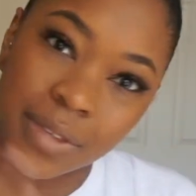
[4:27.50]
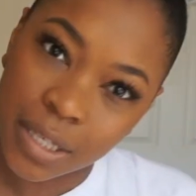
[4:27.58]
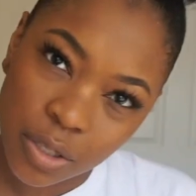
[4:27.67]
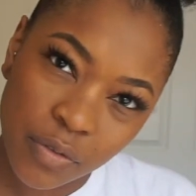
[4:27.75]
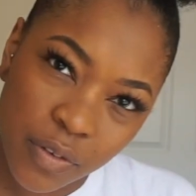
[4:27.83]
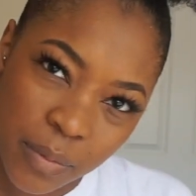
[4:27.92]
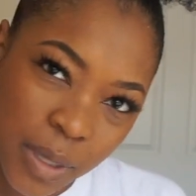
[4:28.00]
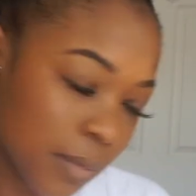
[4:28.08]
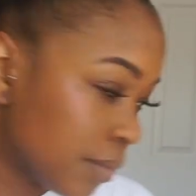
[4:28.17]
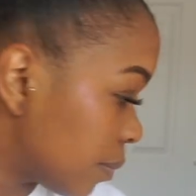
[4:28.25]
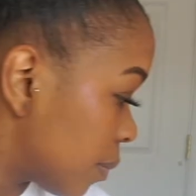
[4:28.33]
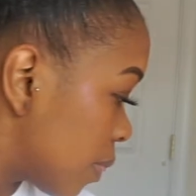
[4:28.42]
You feel me?
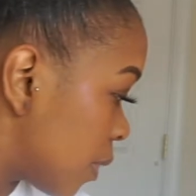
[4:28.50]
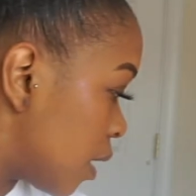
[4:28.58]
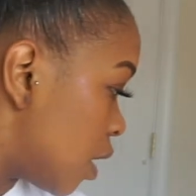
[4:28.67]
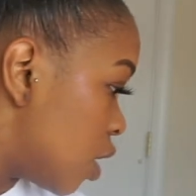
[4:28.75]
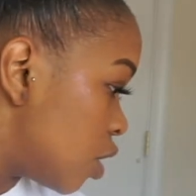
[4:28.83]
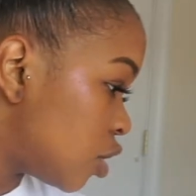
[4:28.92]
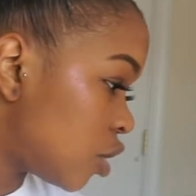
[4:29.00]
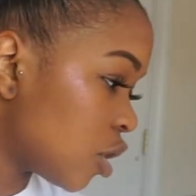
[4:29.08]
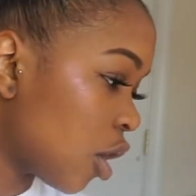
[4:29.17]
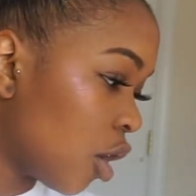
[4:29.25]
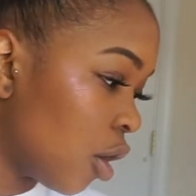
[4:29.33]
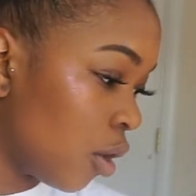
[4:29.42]

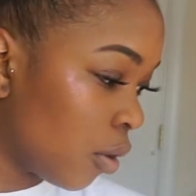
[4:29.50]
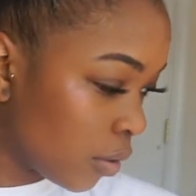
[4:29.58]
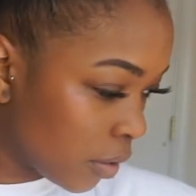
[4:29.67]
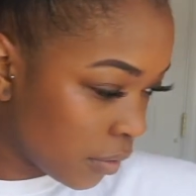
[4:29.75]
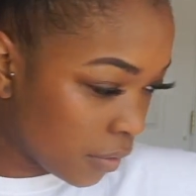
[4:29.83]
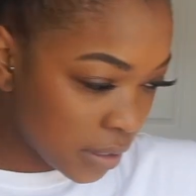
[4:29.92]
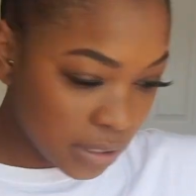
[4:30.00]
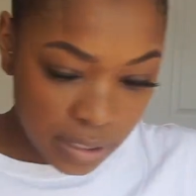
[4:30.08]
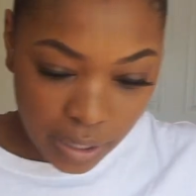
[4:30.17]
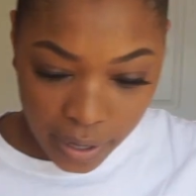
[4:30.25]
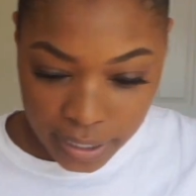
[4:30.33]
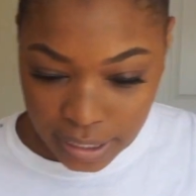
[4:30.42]
So this is
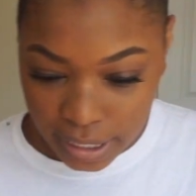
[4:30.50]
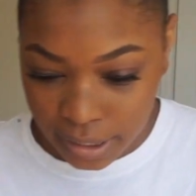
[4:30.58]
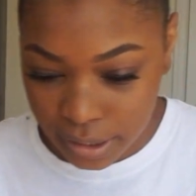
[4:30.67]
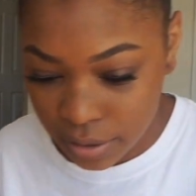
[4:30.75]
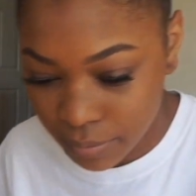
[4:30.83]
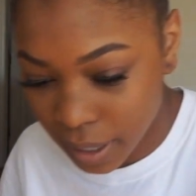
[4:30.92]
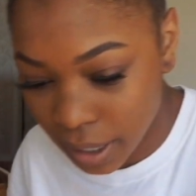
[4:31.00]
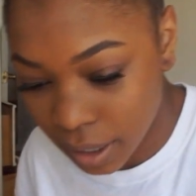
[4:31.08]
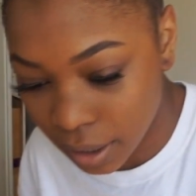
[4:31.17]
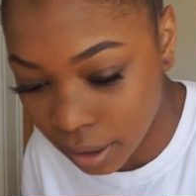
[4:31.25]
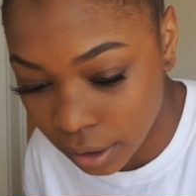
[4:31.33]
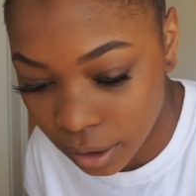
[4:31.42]
how I attach it to my
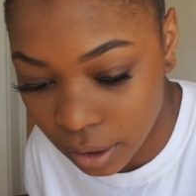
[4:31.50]
head.